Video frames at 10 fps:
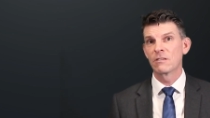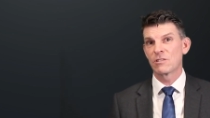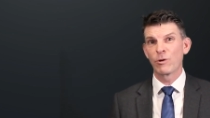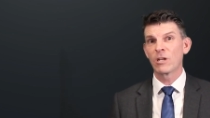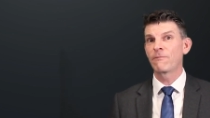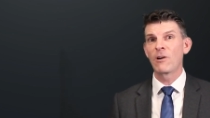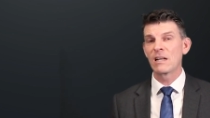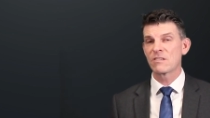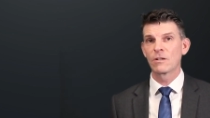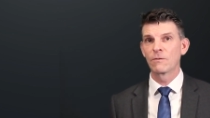So we're going to
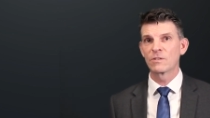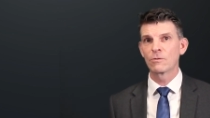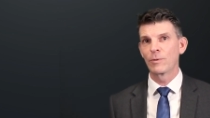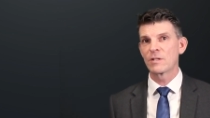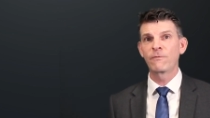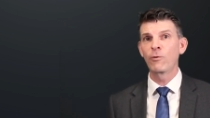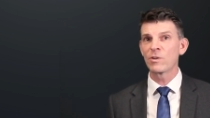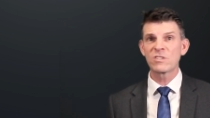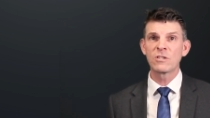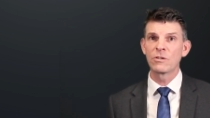find ourselves almost
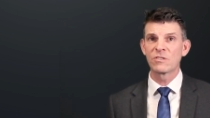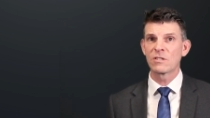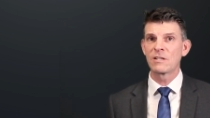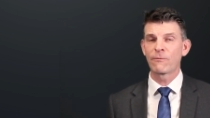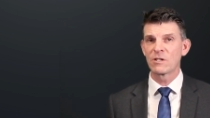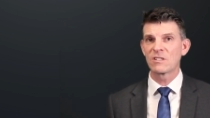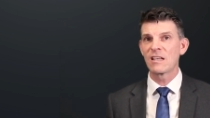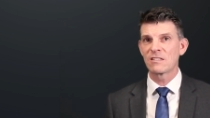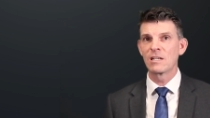forced to use a different test